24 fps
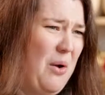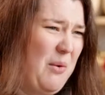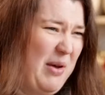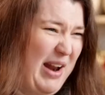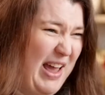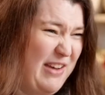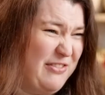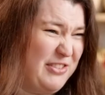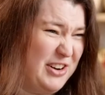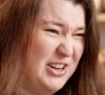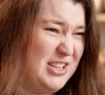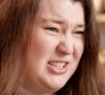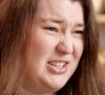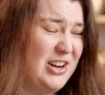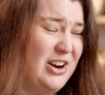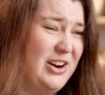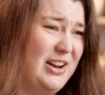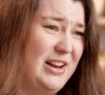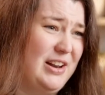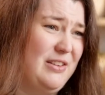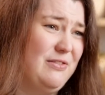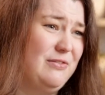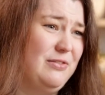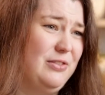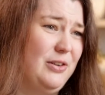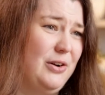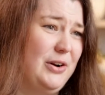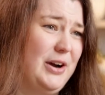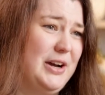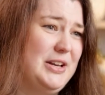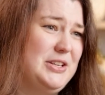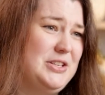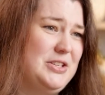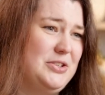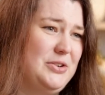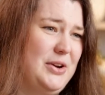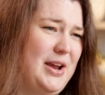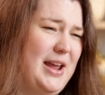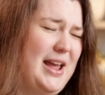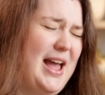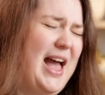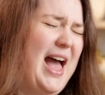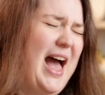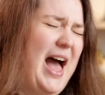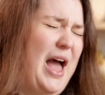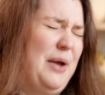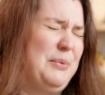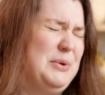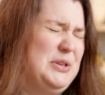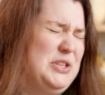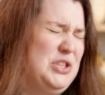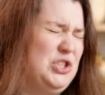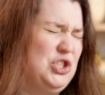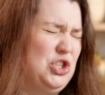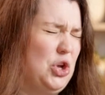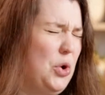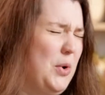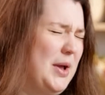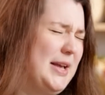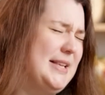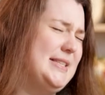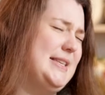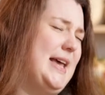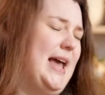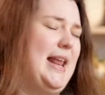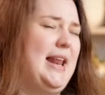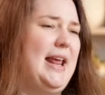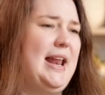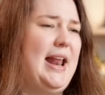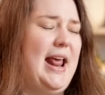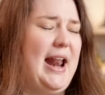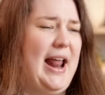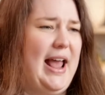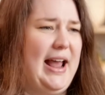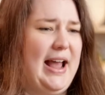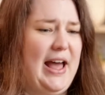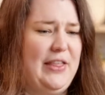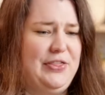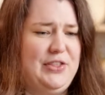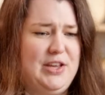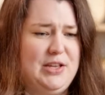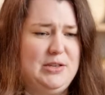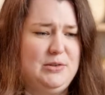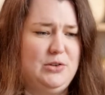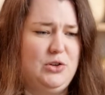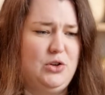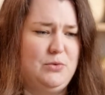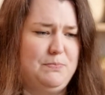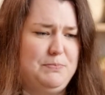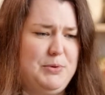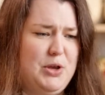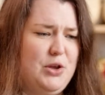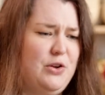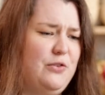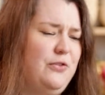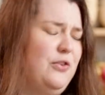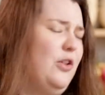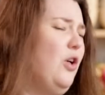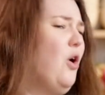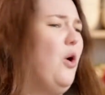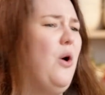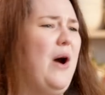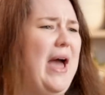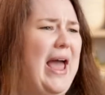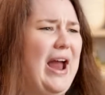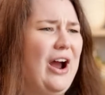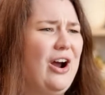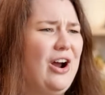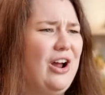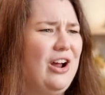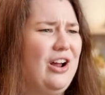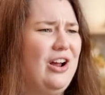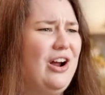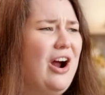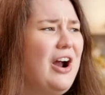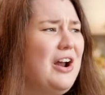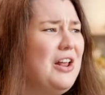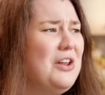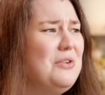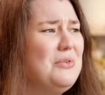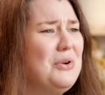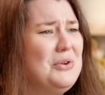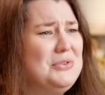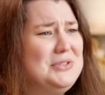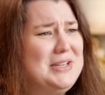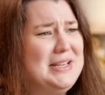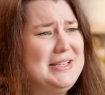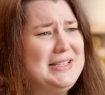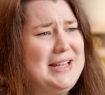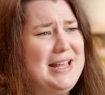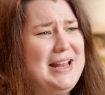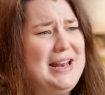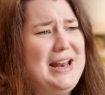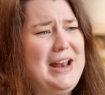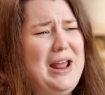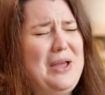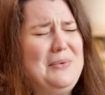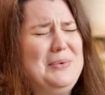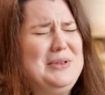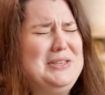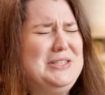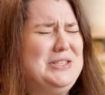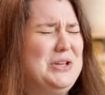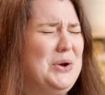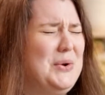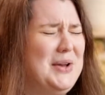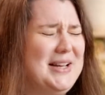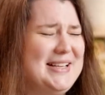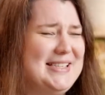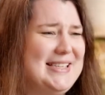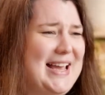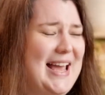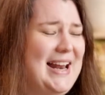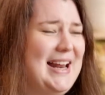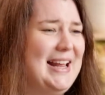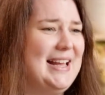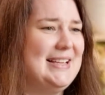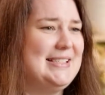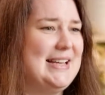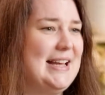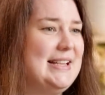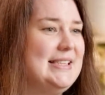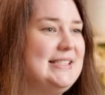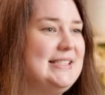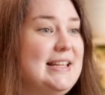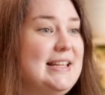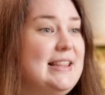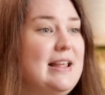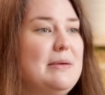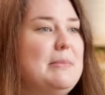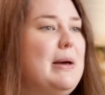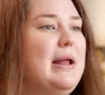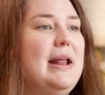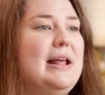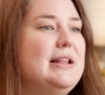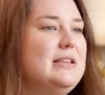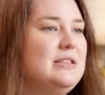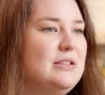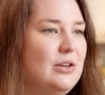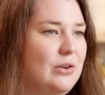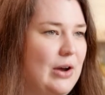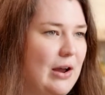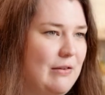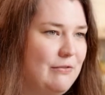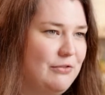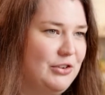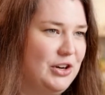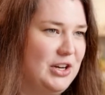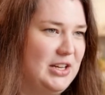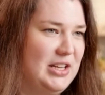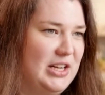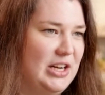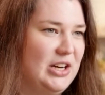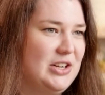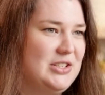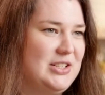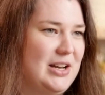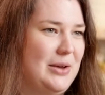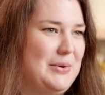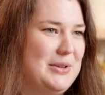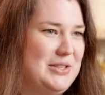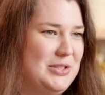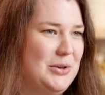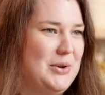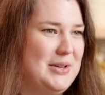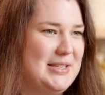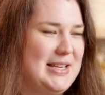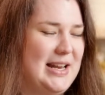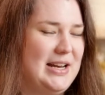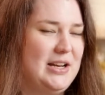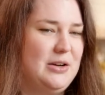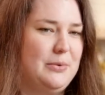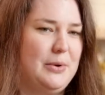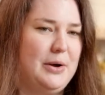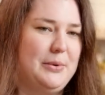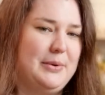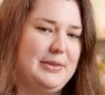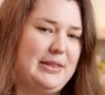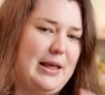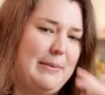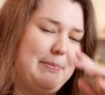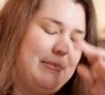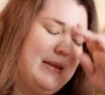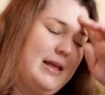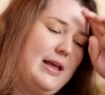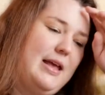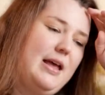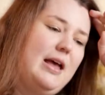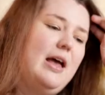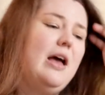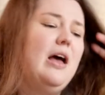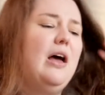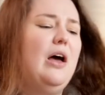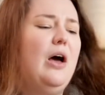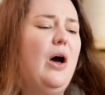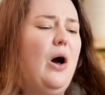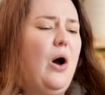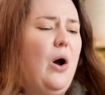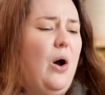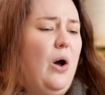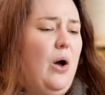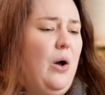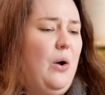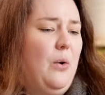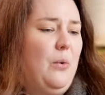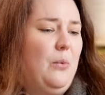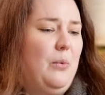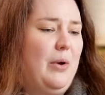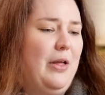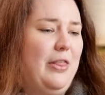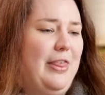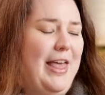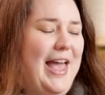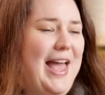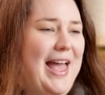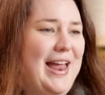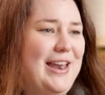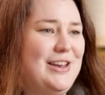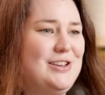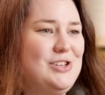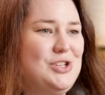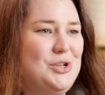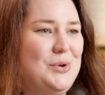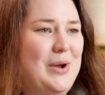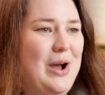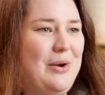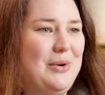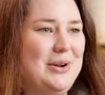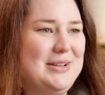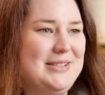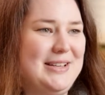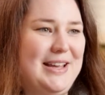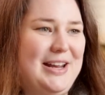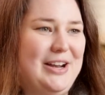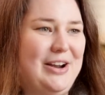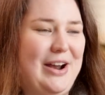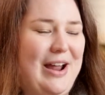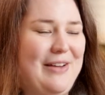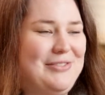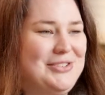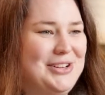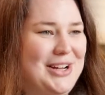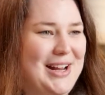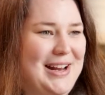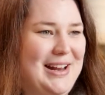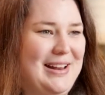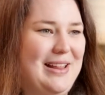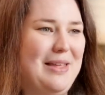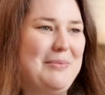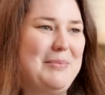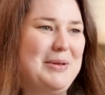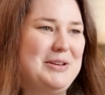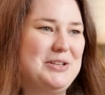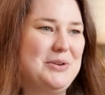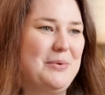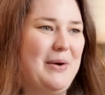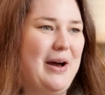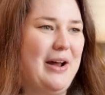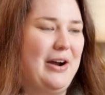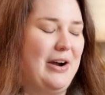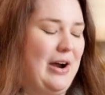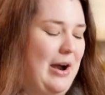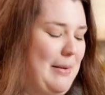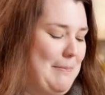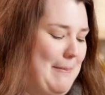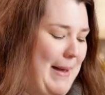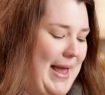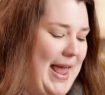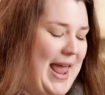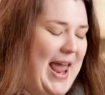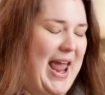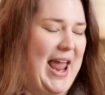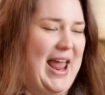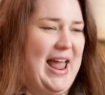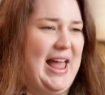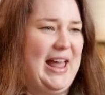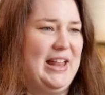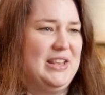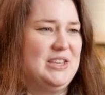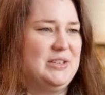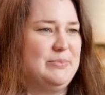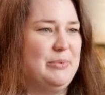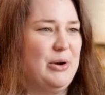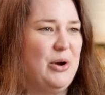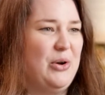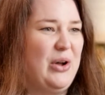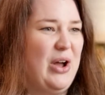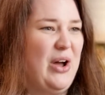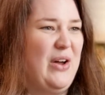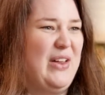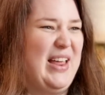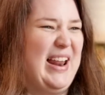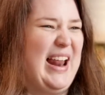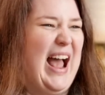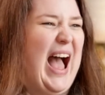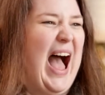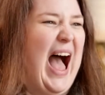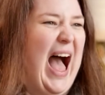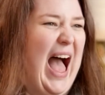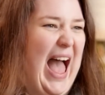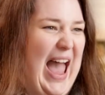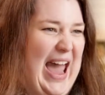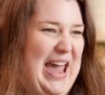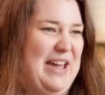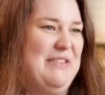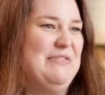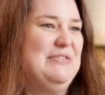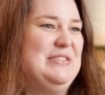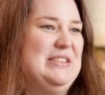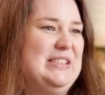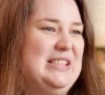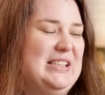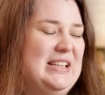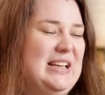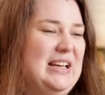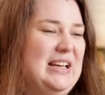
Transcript: When I first started in floristry, I was so excited, and I got these beautiful O'Hara garden roses in, and I was so excited because I'd them on Instagram for years, and I was so excited to work with them. Well then, 2 hours later, after getting them into water, my hands broke out in hives.